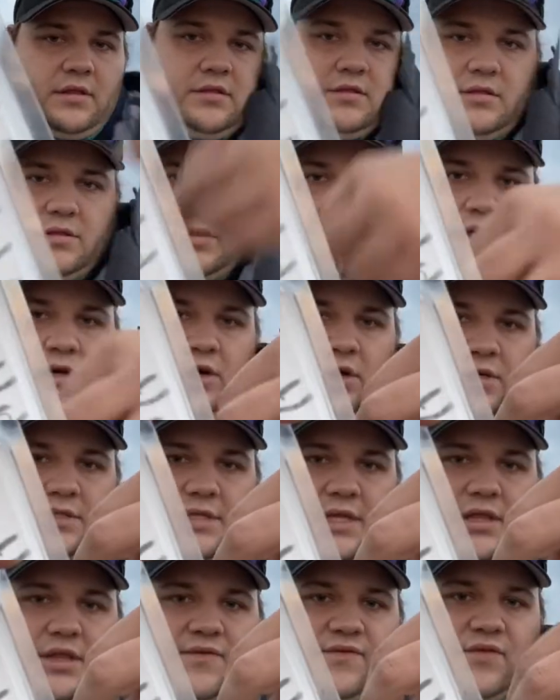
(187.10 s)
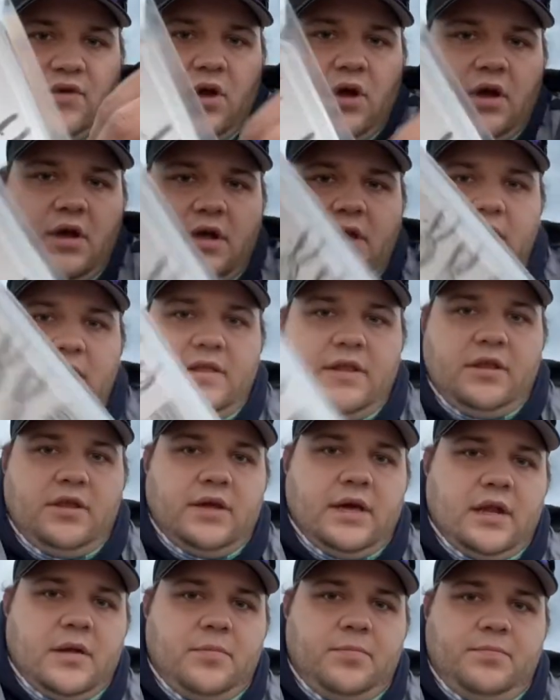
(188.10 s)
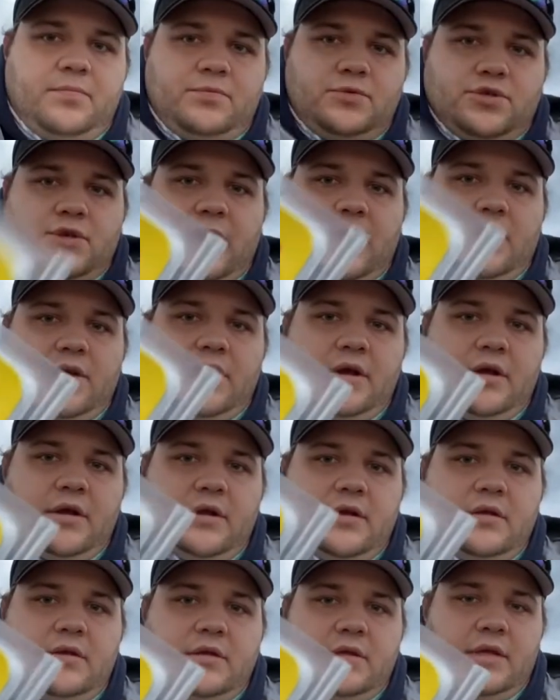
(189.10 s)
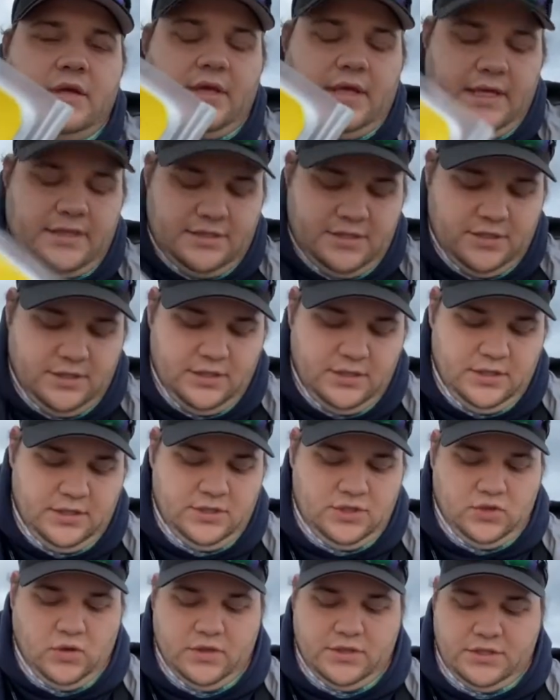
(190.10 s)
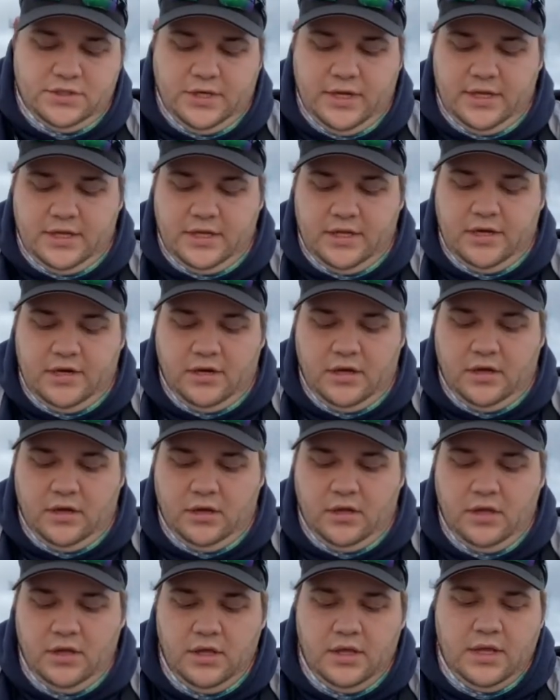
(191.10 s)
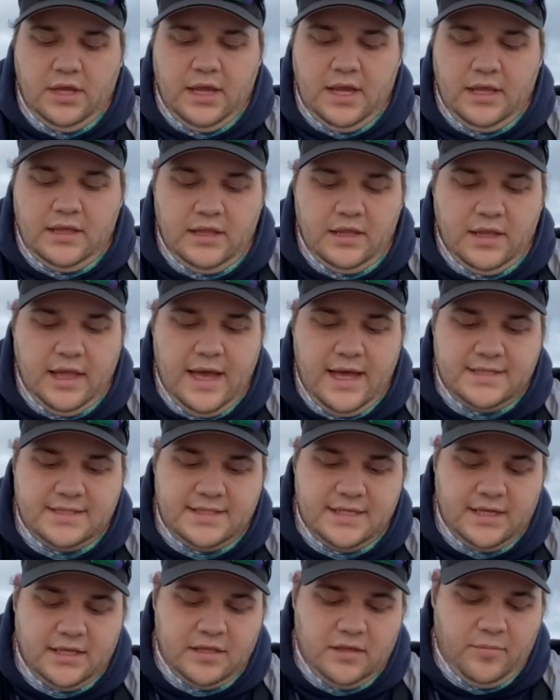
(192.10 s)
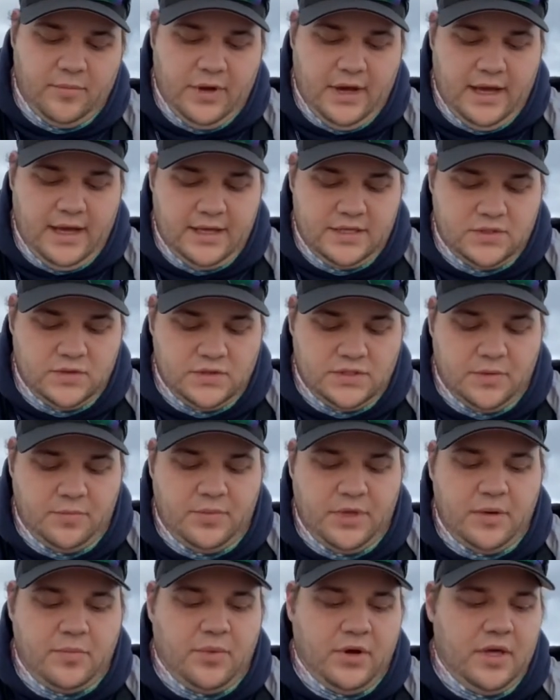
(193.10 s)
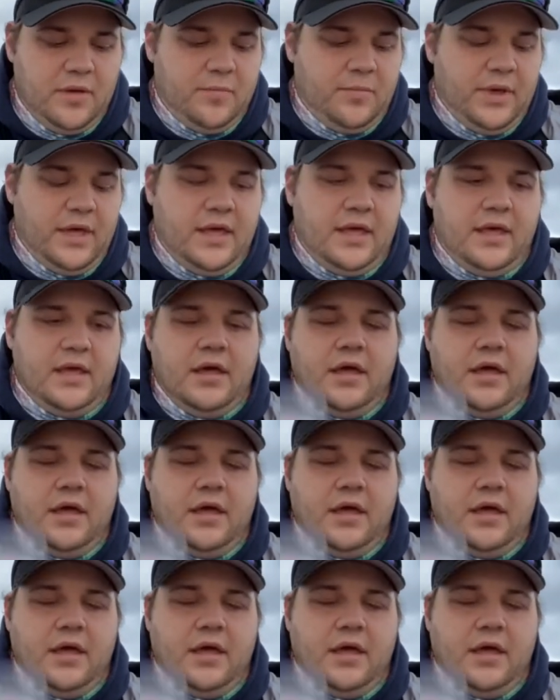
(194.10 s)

the hooks on the frog and then you got a trailer in case they're short striking it at all. And then last thing in the box was a big bite bait,